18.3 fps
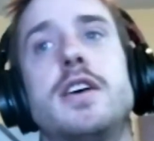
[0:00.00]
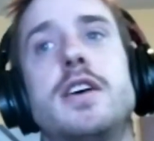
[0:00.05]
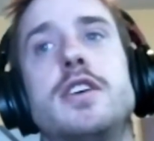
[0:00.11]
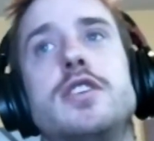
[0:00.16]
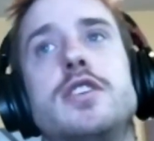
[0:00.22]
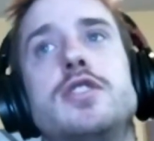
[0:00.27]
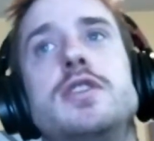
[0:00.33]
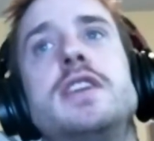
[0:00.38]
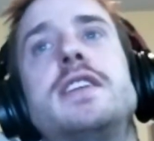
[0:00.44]

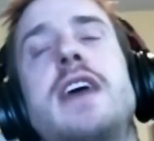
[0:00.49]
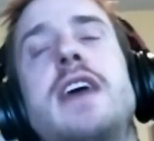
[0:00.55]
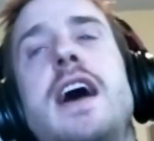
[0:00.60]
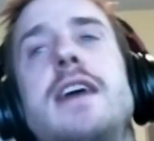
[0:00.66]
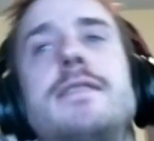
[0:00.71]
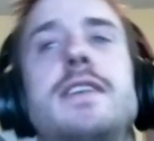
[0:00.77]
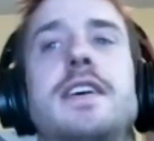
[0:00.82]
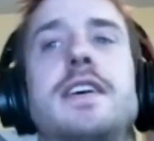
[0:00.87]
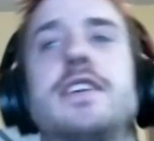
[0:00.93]
You need to
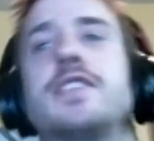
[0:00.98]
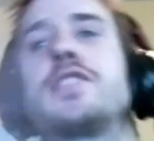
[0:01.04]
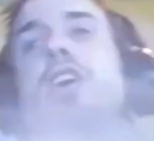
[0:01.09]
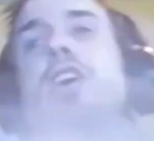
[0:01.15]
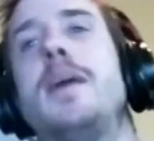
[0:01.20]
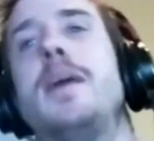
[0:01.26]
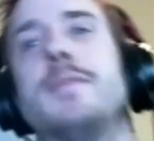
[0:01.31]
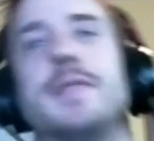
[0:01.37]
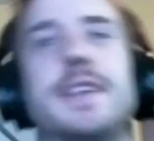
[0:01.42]
have a
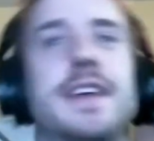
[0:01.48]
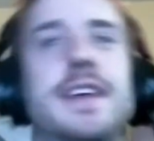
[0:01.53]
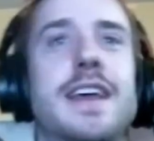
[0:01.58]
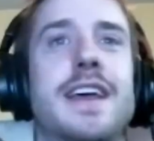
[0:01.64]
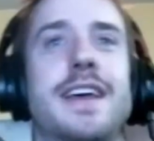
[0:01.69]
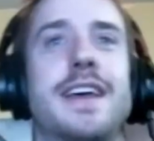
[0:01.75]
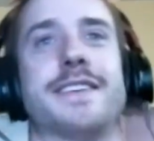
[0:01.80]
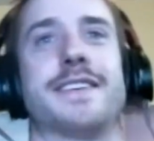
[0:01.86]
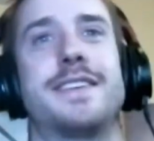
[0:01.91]

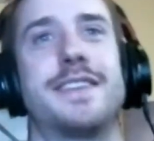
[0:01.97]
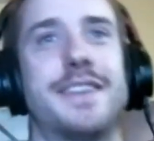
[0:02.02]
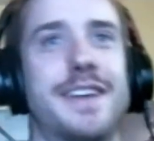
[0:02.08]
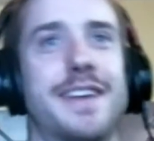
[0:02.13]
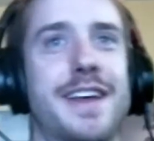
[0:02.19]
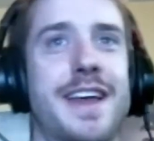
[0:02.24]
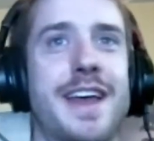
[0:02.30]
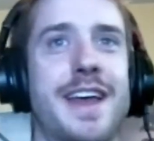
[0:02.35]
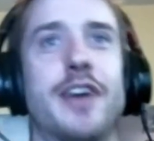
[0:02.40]
commonly
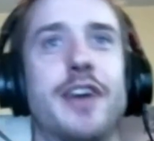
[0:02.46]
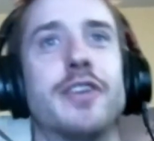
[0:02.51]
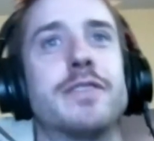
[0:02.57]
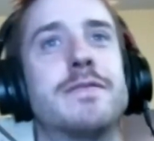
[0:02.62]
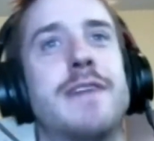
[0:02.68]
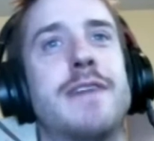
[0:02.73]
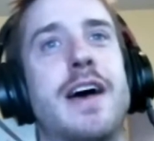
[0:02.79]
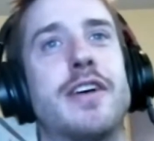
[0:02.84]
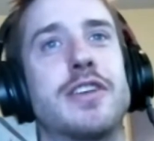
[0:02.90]
held
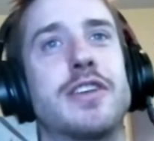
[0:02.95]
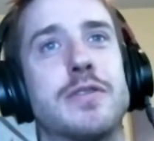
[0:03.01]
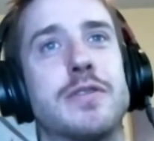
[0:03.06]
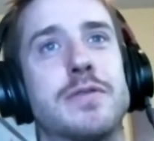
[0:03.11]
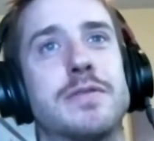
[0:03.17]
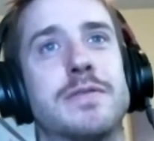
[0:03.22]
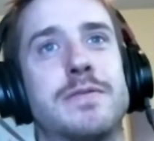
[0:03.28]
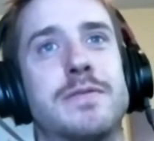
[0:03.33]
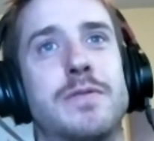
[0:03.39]
value
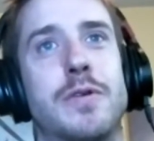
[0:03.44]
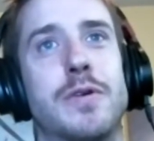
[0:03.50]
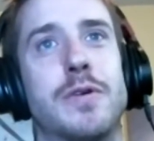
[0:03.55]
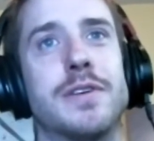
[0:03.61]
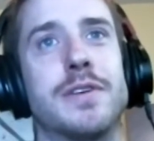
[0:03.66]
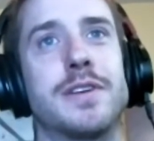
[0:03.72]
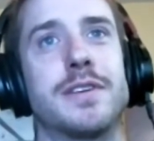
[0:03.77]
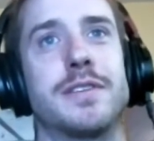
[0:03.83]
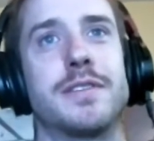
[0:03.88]
for